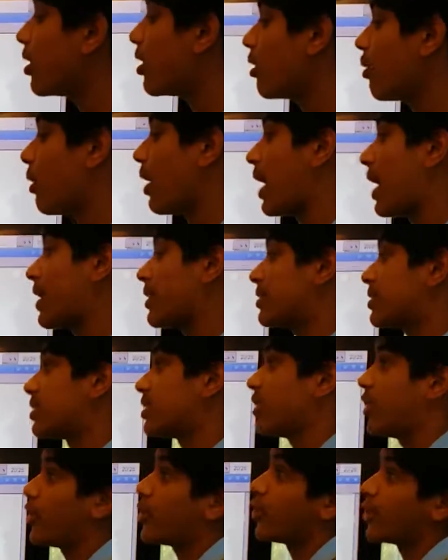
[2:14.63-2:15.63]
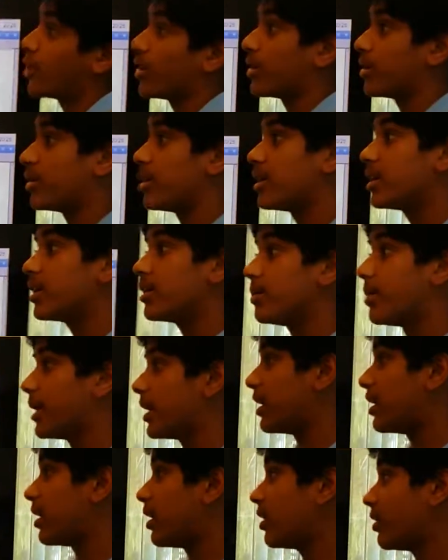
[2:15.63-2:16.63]
row as the 3rd
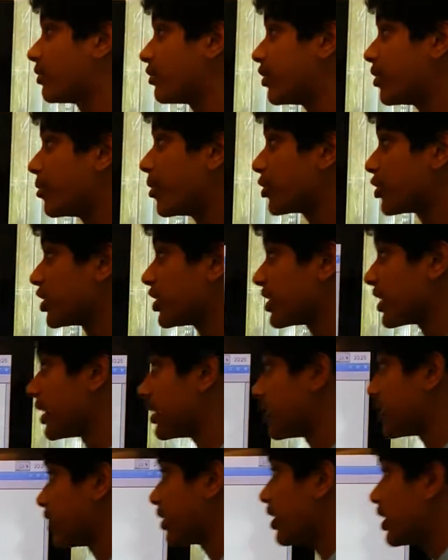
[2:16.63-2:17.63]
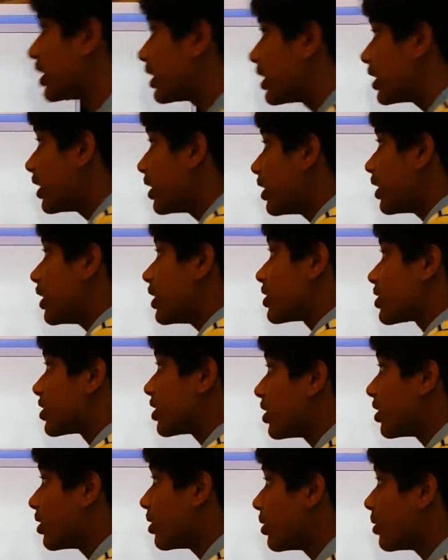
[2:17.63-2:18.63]
pin of the motion sensor.
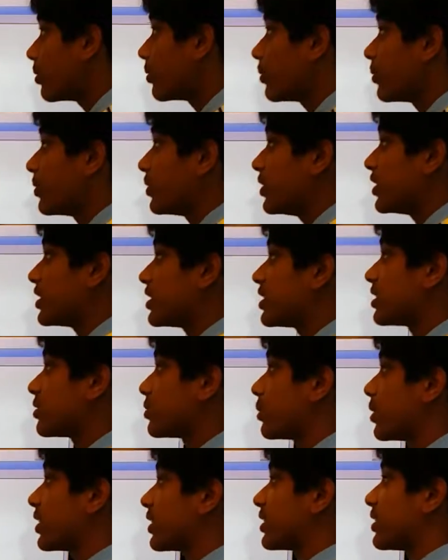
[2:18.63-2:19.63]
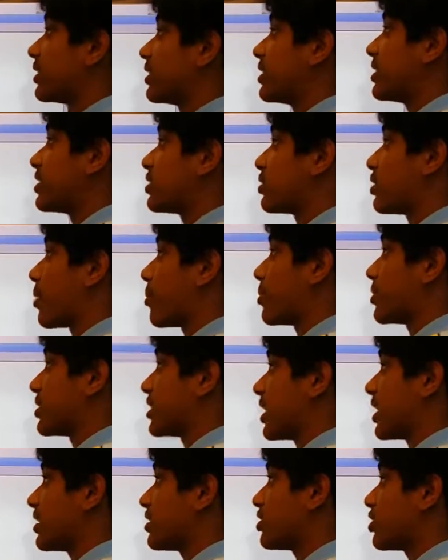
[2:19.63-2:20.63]
So this is what this
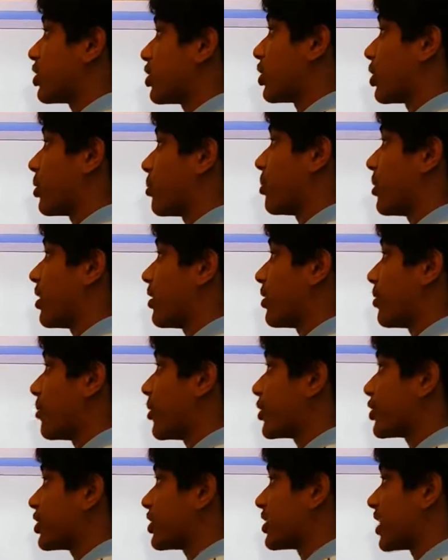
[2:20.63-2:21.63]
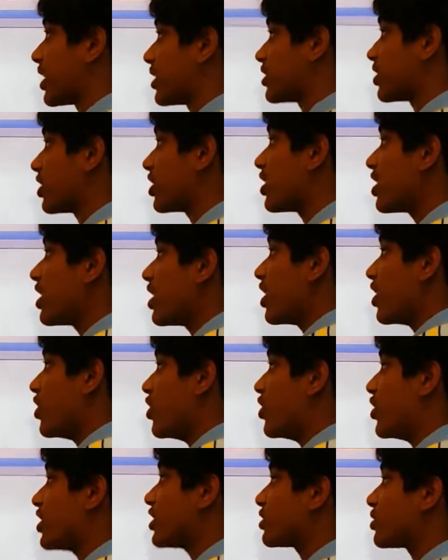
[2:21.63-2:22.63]
represents, the 3rd pin of the motion sensor.
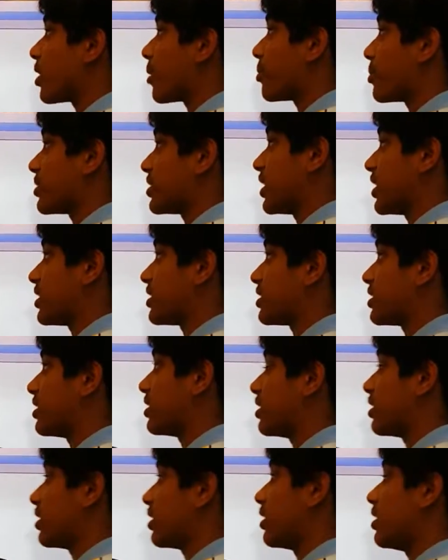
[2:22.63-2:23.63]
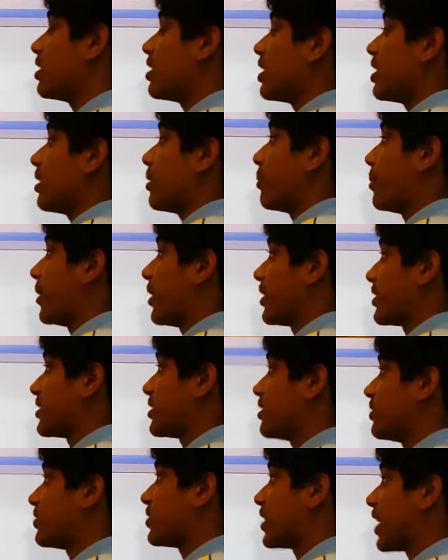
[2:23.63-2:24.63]
This represents the
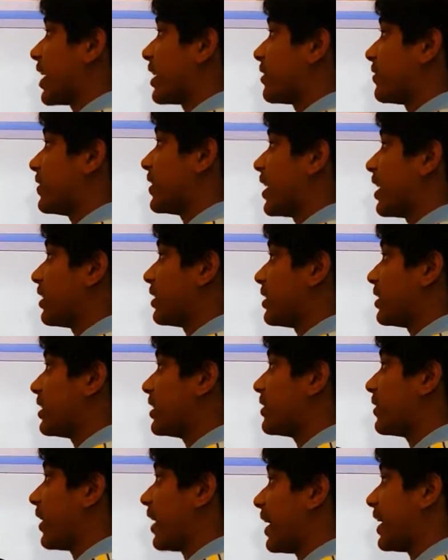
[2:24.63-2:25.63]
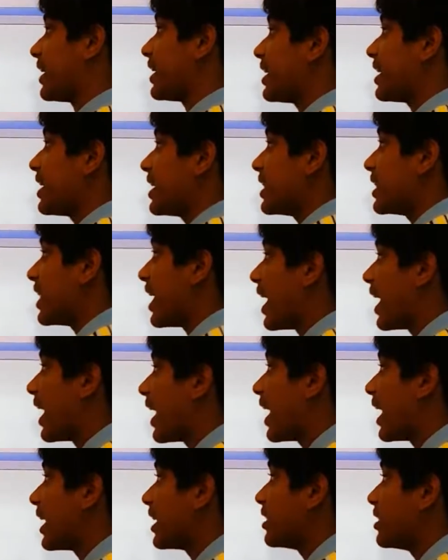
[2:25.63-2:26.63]
positive side of the LED light,
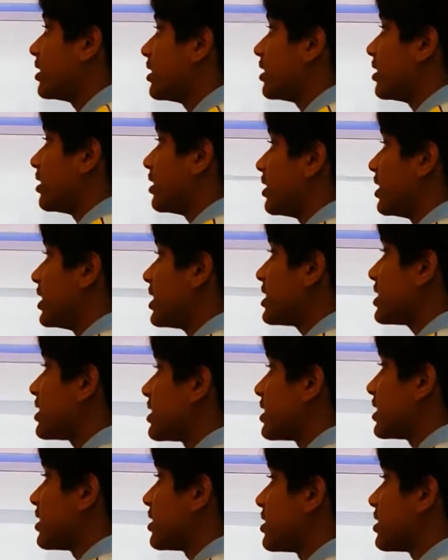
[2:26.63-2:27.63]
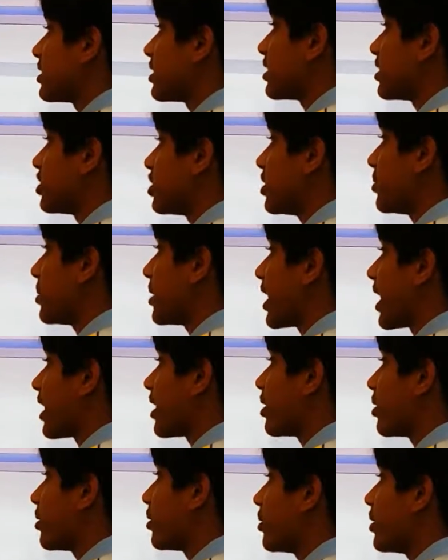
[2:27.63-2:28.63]
and this is the
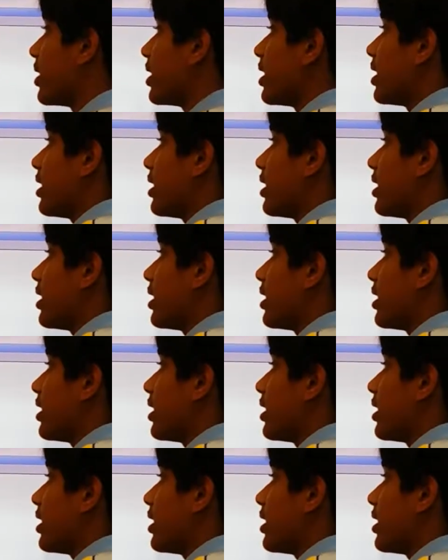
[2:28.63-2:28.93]
GPIO